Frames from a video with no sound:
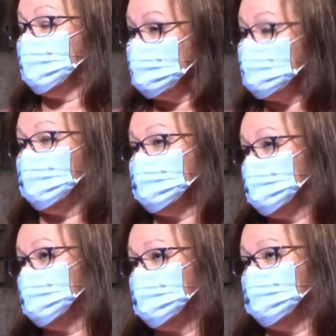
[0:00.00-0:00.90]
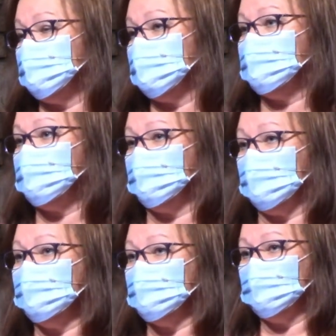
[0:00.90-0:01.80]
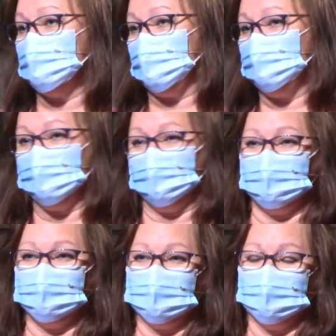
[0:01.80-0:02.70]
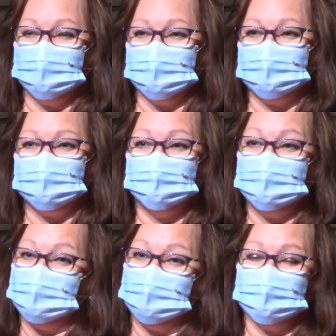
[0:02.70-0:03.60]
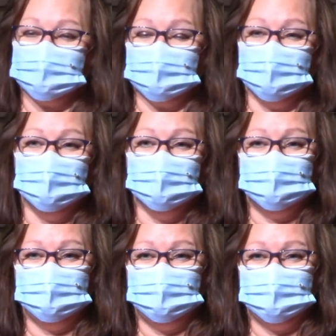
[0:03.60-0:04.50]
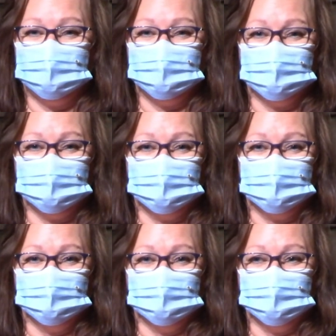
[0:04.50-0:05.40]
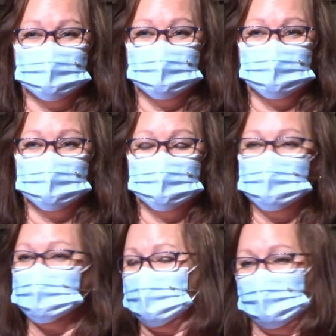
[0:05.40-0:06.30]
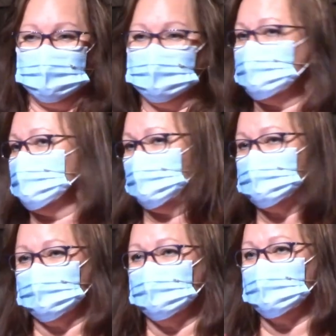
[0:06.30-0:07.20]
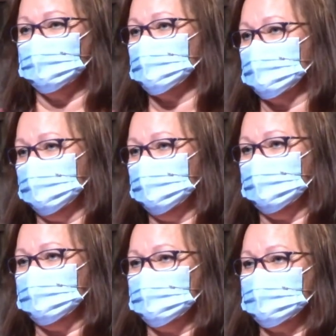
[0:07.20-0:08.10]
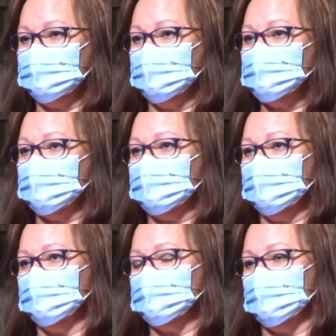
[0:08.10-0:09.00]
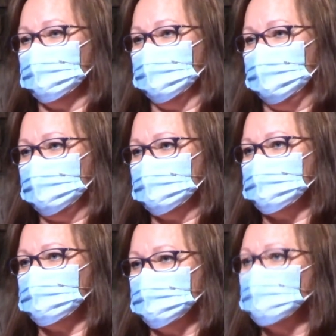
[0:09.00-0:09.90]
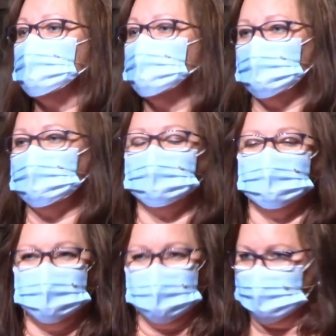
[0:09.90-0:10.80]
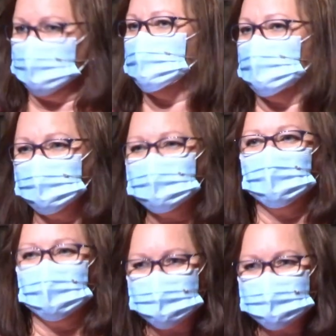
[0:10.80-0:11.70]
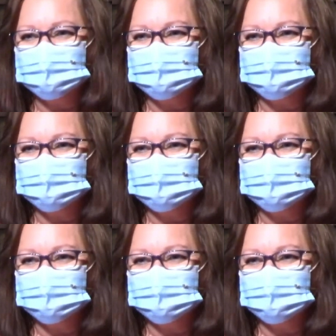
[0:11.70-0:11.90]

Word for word: Because that's the situation my husband and I found ourselves in many years ago. We were happy to give ourselves over to God, except when it came to our finances, we wanted to fight about that.